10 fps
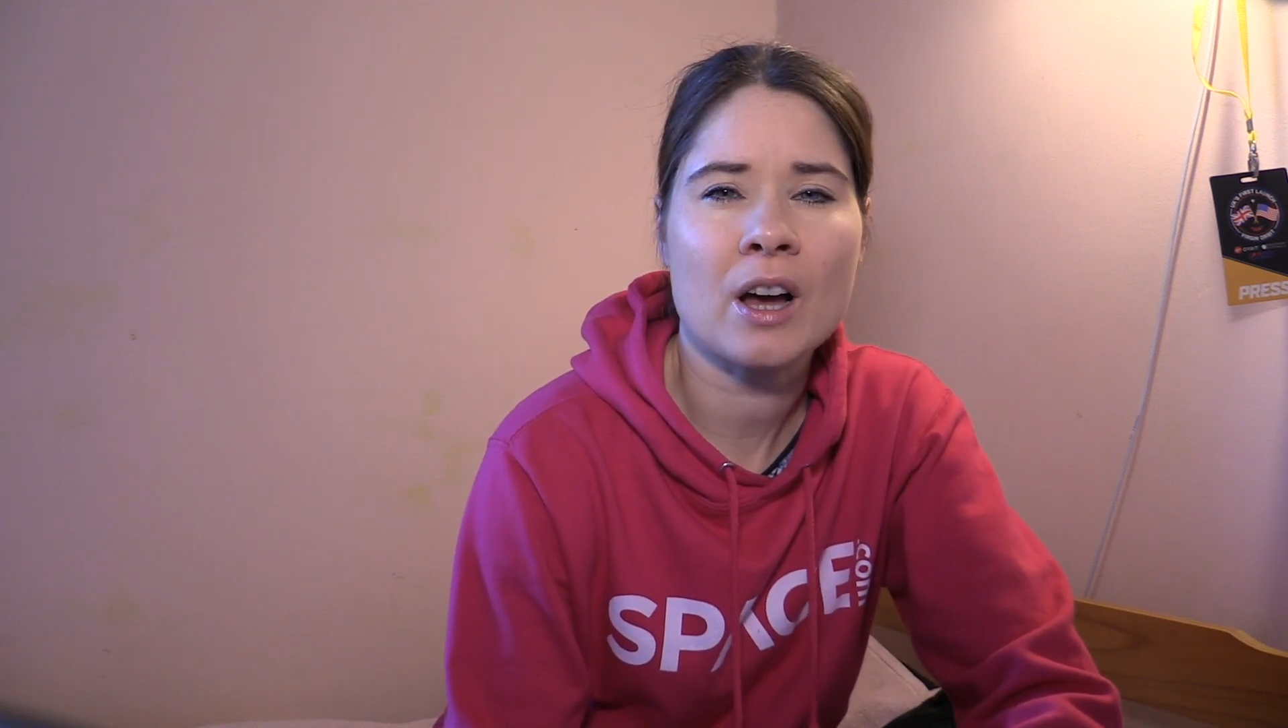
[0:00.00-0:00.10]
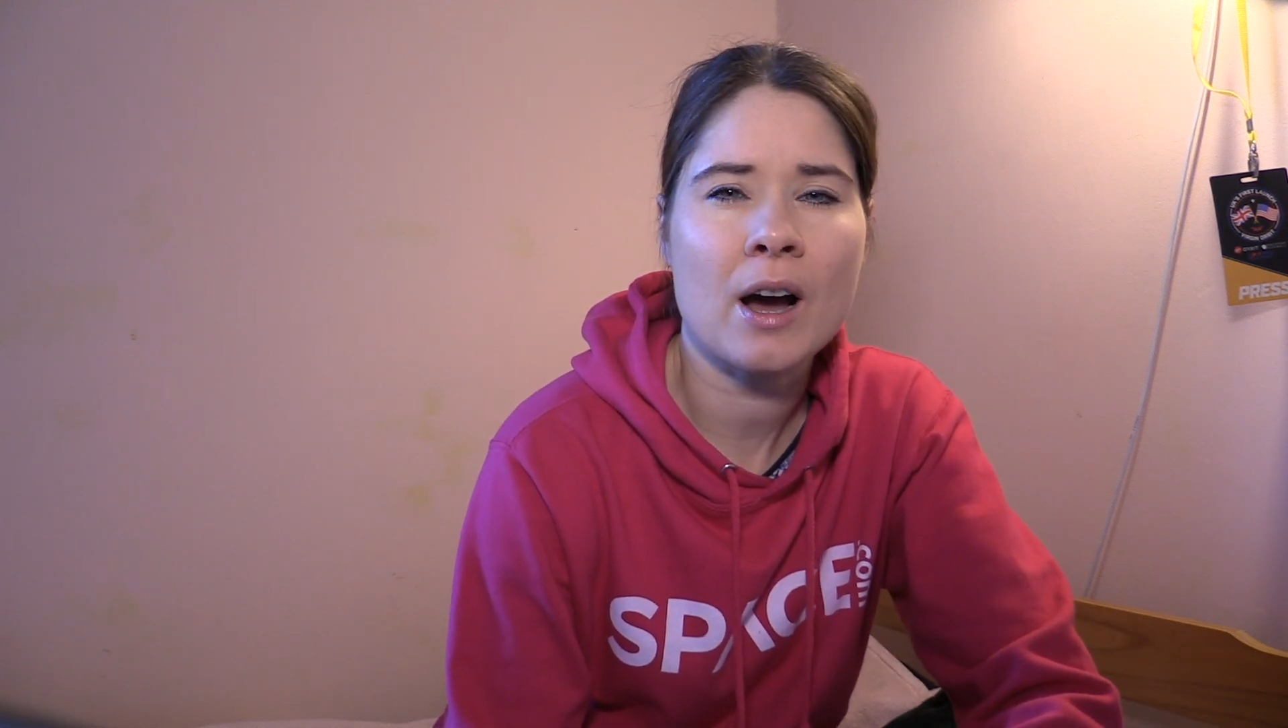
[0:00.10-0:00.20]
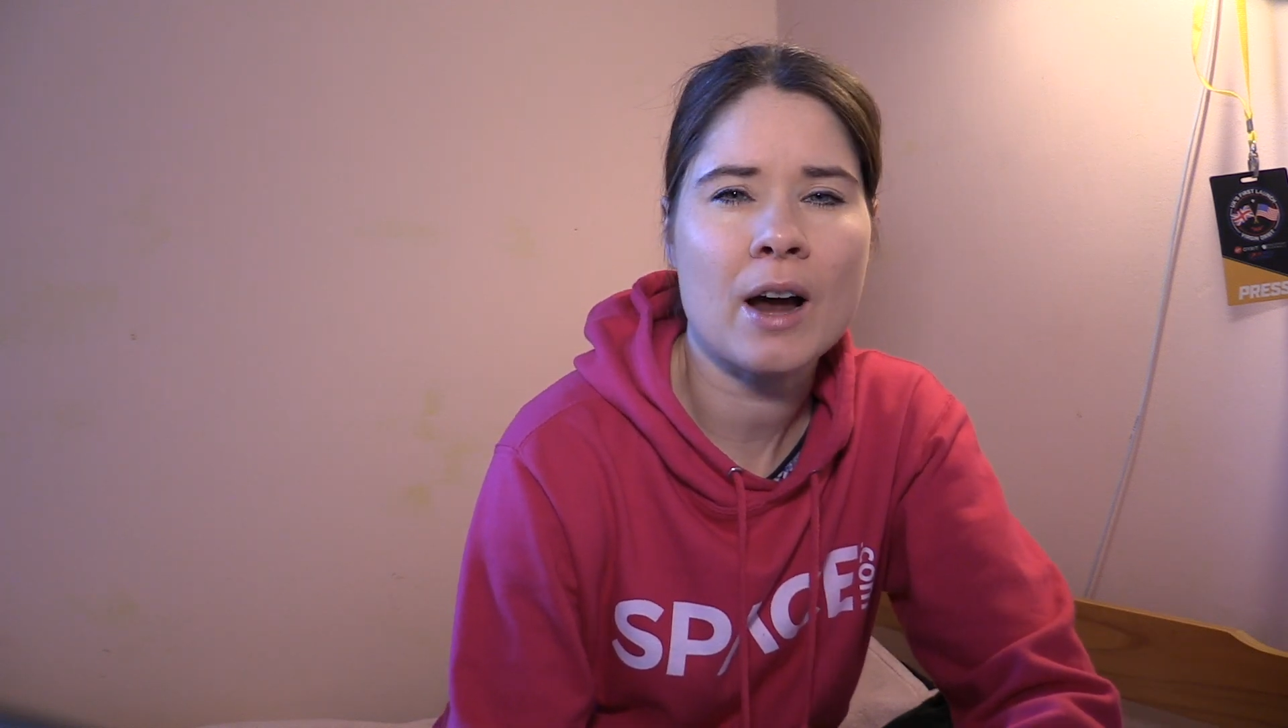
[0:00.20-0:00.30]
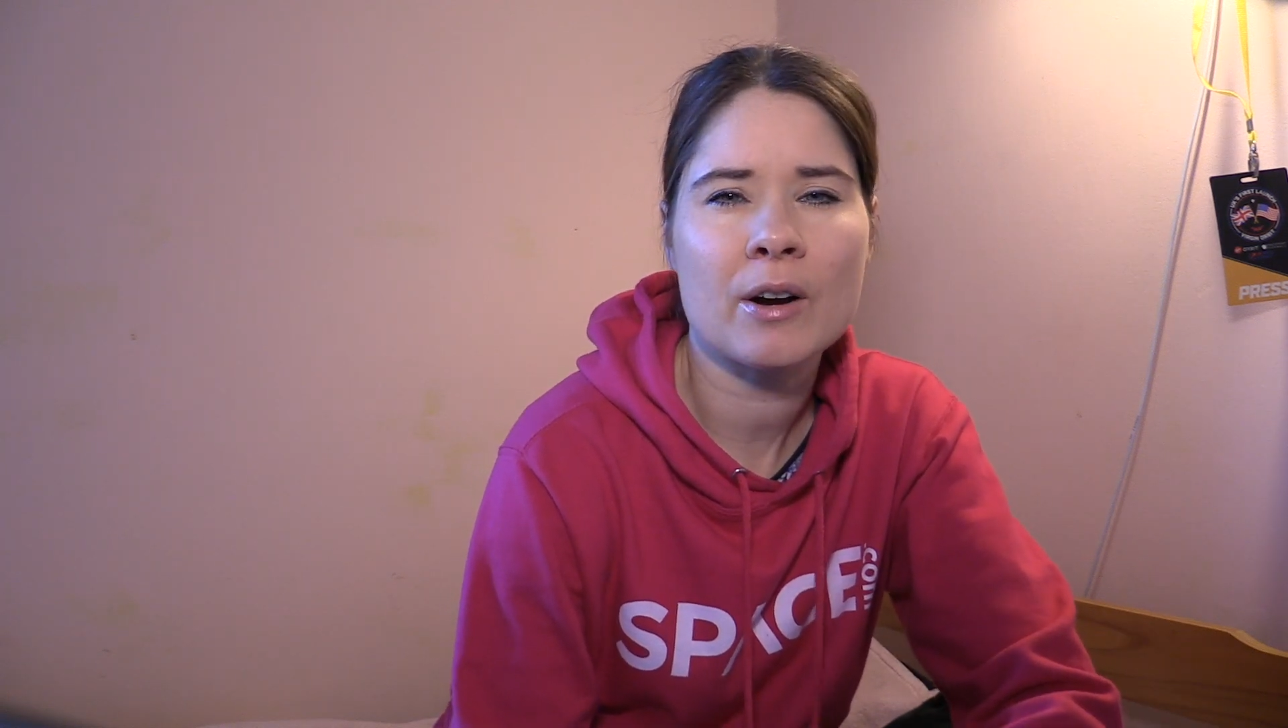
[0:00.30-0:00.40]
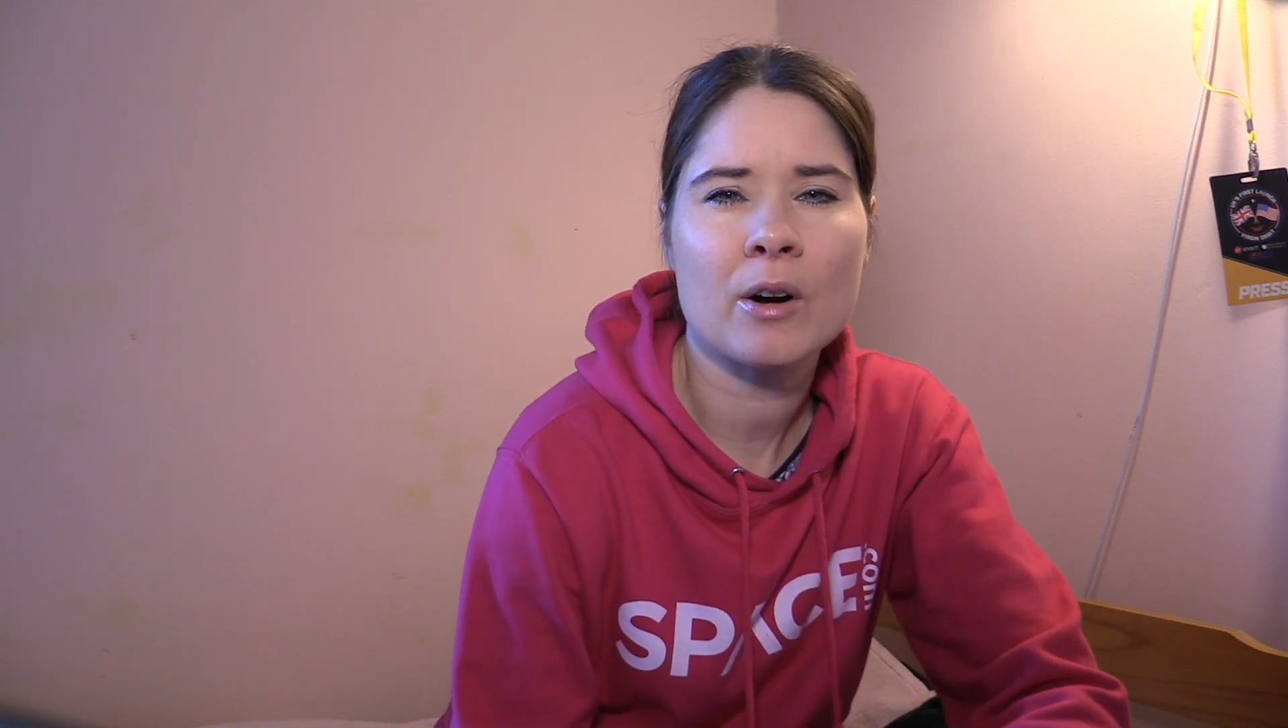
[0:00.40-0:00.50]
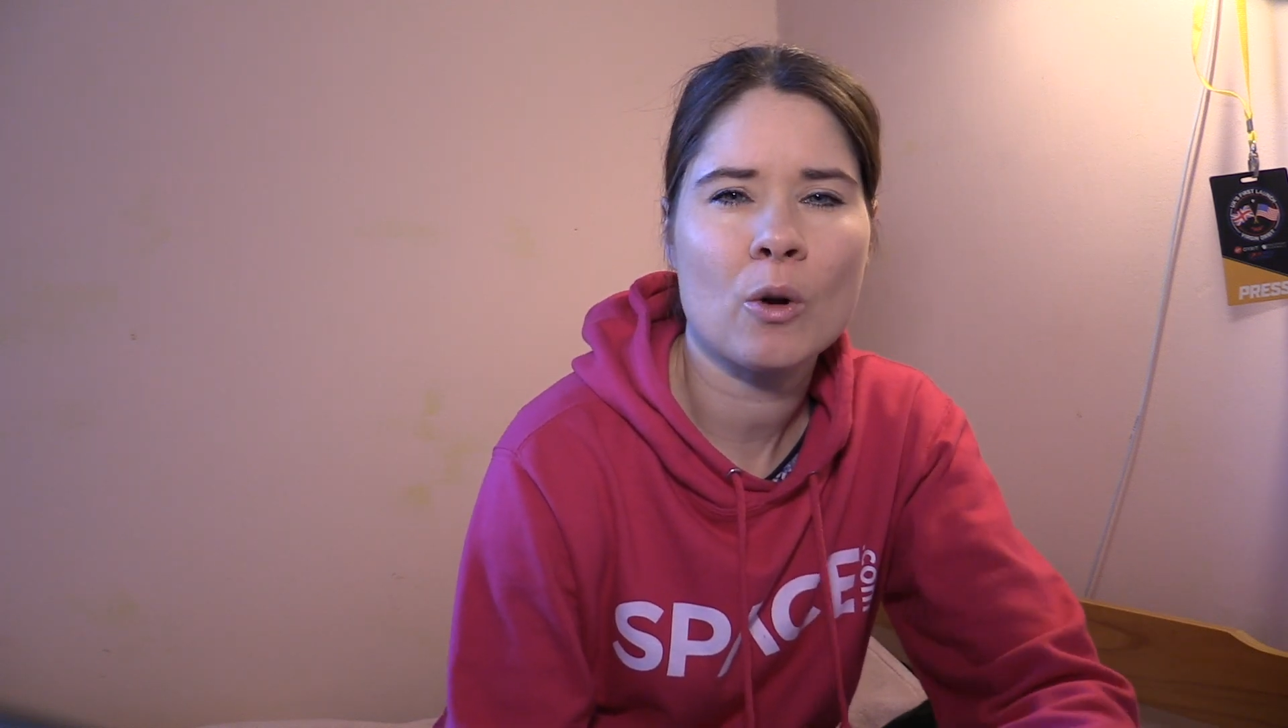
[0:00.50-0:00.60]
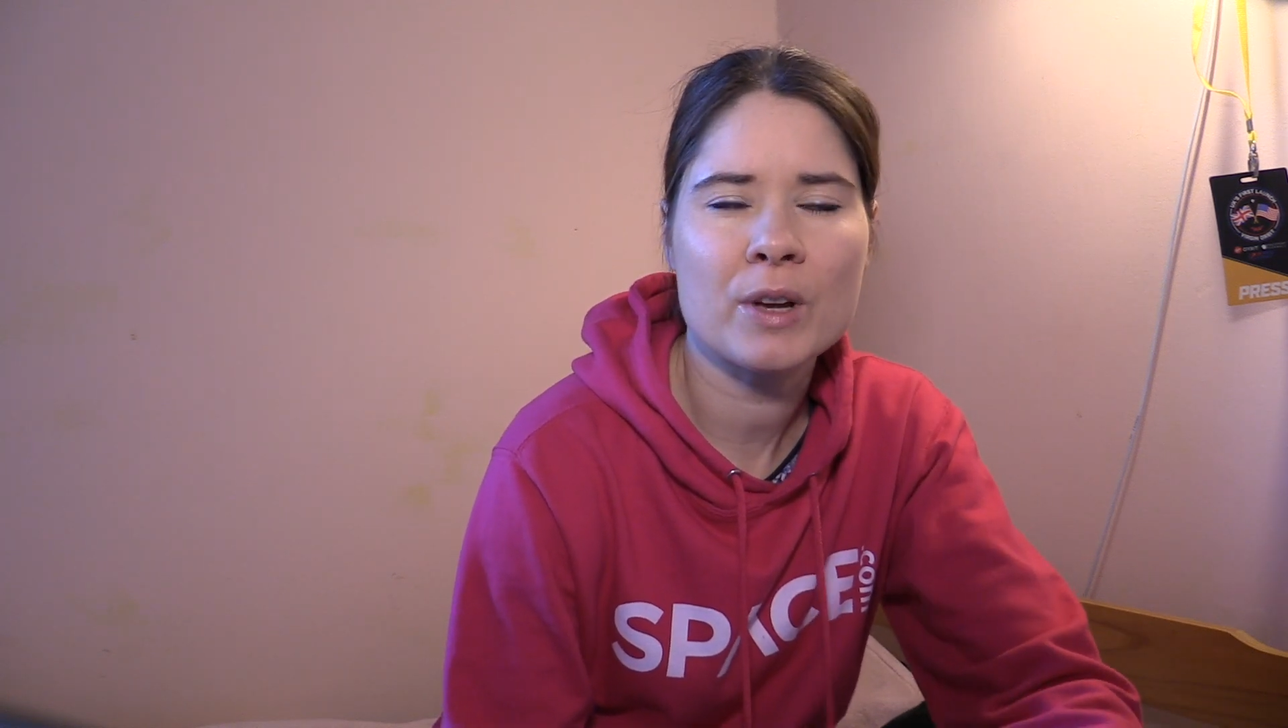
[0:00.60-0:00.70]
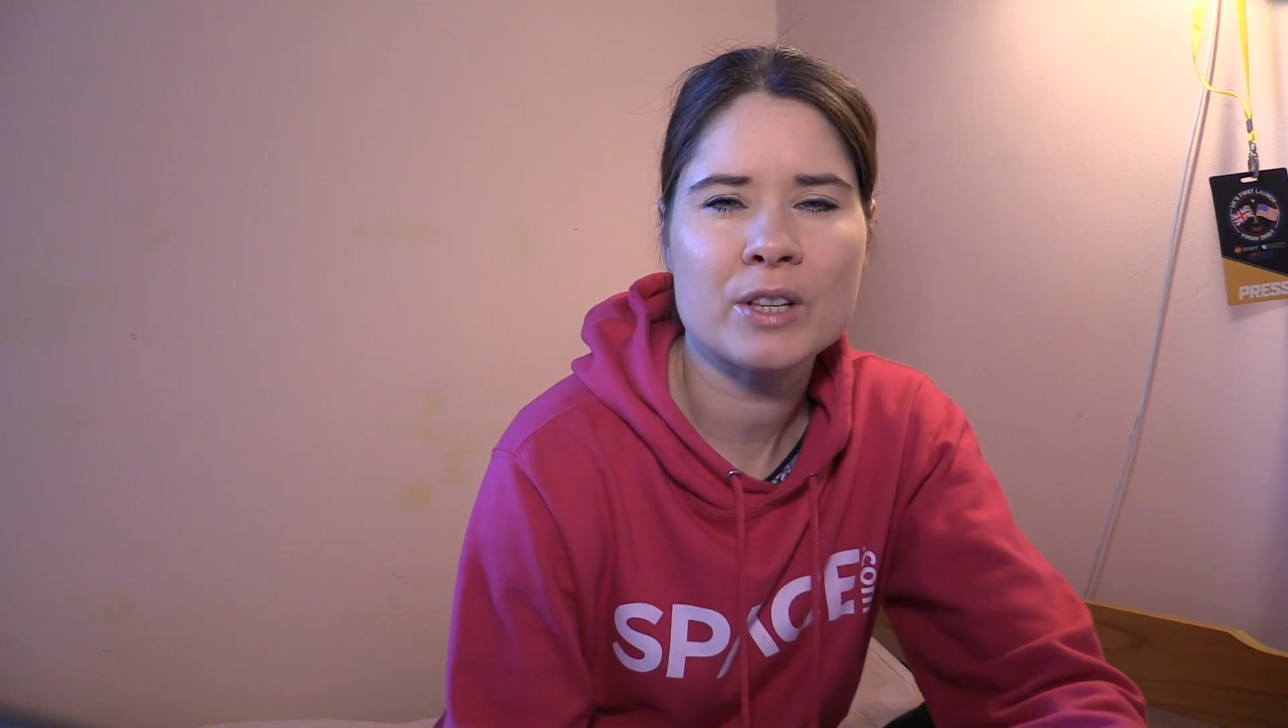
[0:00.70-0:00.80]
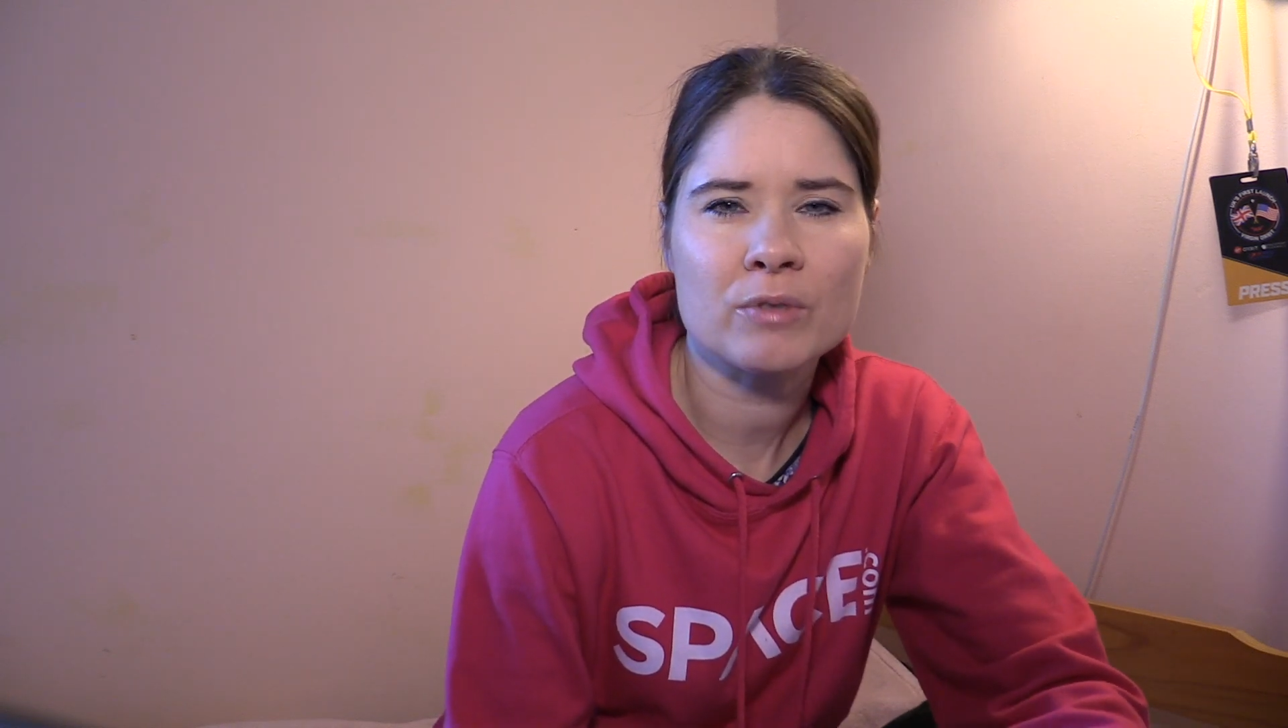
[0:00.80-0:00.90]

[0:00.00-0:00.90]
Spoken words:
are always